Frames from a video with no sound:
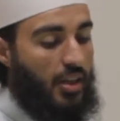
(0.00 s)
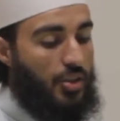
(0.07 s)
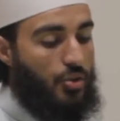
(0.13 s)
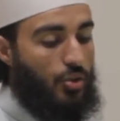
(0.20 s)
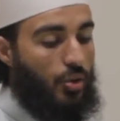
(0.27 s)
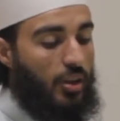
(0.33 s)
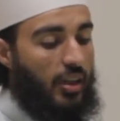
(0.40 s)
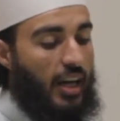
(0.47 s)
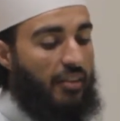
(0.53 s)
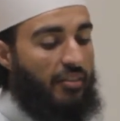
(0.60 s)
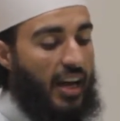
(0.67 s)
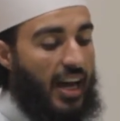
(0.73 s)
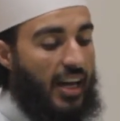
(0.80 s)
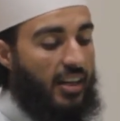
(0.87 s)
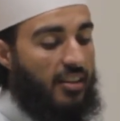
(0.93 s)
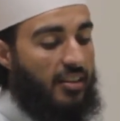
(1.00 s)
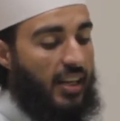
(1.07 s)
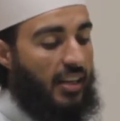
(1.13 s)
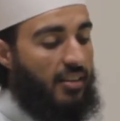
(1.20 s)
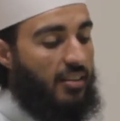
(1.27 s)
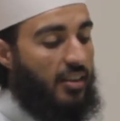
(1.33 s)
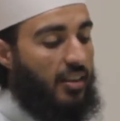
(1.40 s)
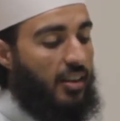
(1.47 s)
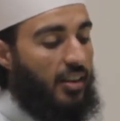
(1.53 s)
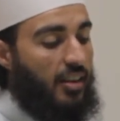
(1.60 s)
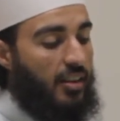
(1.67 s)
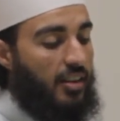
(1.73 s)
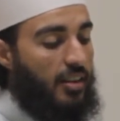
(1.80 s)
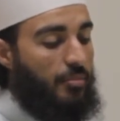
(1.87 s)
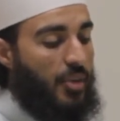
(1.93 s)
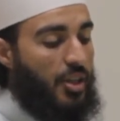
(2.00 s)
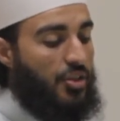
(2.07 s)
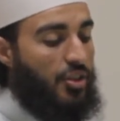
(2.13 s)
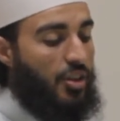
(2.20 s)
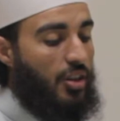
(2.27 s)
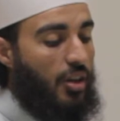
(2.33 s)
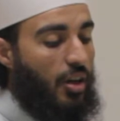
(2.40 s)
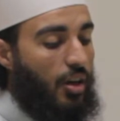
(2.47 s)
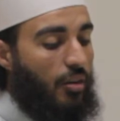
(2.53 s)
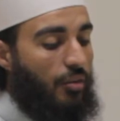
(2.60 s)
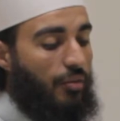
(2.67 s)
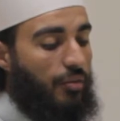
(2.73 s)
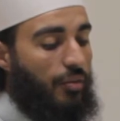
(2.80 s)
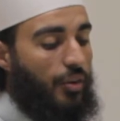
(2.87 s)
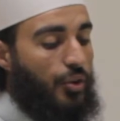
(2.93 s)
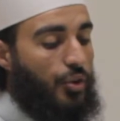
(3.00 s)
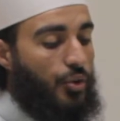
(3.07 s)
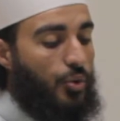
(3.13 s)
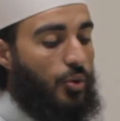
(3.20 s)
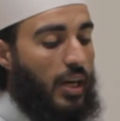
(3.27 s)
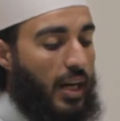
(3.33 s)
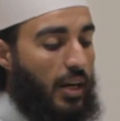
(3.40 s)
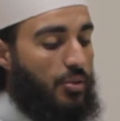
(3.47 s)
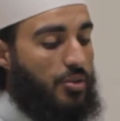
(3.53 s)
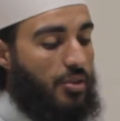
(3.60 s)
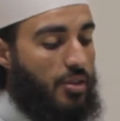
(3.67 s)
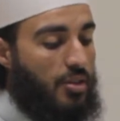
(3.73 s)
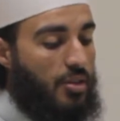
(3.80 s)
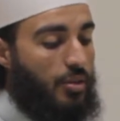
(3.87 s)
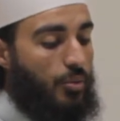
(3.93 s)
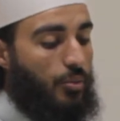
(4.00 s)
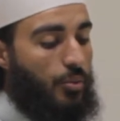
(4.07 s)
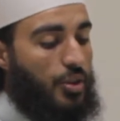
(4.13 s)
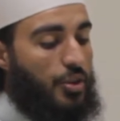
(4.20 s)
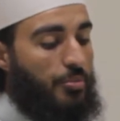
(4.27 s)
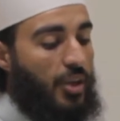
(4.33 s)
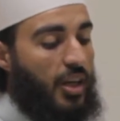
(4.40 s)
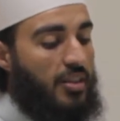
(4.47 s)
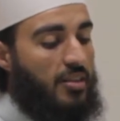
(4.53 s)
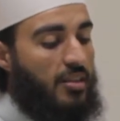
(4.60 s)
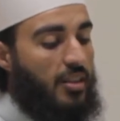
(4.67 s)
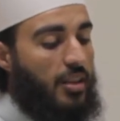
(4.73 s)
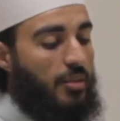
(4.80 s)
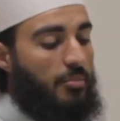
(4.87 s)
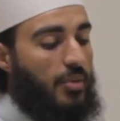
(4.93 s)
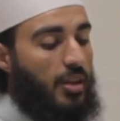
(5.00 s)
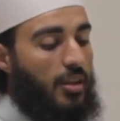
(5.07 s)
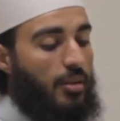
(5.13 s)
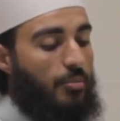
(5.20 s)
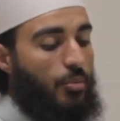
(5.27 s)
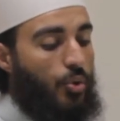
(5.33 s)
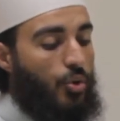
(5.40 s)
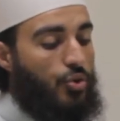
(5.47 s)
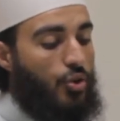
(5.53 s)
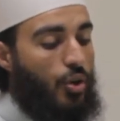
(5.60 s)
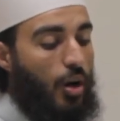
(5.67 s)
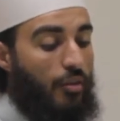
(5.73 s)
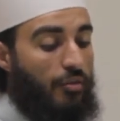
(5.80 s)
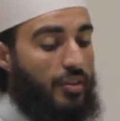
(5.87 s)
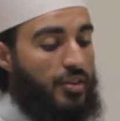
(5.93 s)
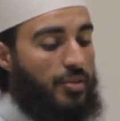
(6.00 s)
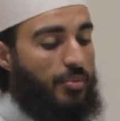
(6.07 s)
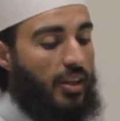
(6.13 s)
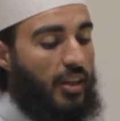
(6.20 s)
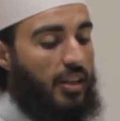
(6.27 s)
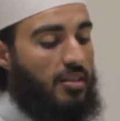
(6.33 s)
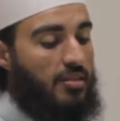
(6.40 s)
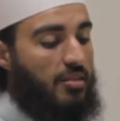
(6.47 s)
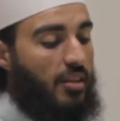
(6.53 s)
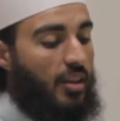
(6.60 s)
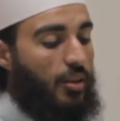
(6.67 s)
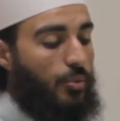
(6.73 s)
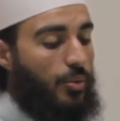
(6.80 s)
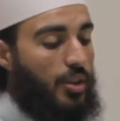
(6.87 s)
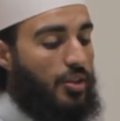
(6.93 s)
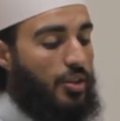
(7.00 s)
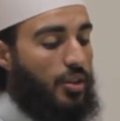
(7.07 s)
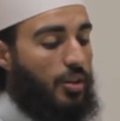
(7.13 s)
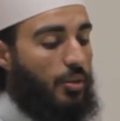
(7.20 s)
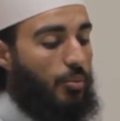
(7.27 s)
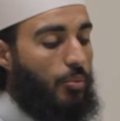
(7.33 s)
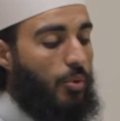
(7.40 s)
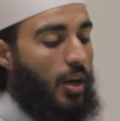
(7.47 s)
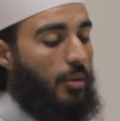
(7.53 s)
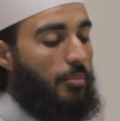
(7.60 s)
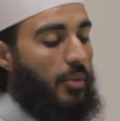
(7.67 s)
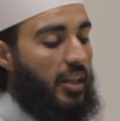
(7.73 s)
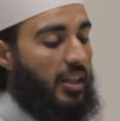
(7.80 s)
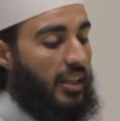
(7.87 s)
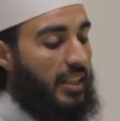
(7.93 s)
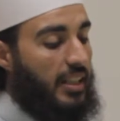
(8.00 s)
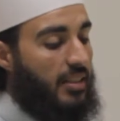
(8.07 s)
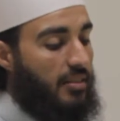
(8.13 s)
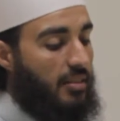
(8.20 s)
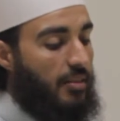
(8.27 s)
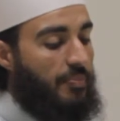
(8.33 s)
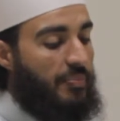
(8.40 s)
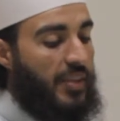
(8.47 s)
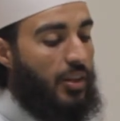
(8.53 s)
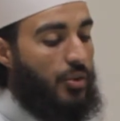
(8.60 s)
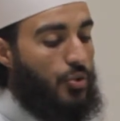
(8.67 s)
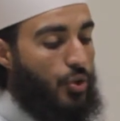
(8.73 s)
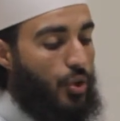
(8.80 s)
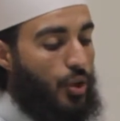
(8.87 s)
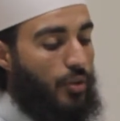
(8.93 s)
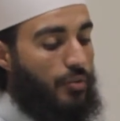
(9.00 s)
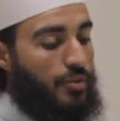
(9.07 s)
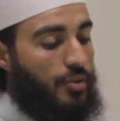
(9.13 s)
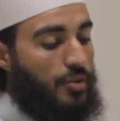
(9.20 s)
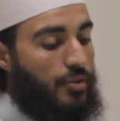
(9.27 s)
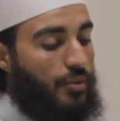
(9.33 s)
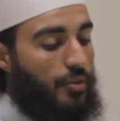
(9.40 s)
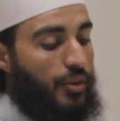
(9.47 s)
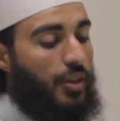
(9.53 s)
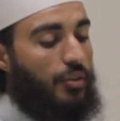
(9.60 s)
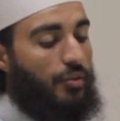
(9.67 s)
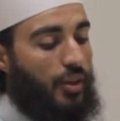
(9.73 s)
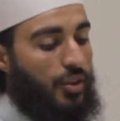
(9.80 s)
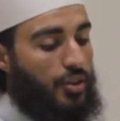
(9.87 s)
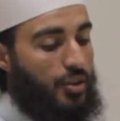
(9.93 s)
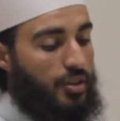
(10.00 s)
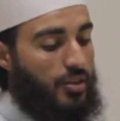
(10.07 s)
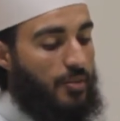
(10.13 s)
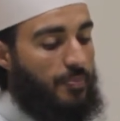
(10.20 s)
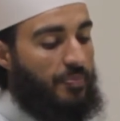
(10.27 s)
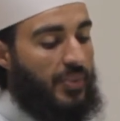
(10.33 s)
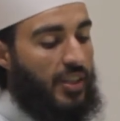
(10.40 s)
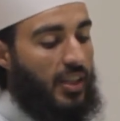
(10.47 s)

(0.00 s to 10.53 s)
Scholars have added that the mention of your houses, which might seem the most obvious place in which one may eat, serves three functions.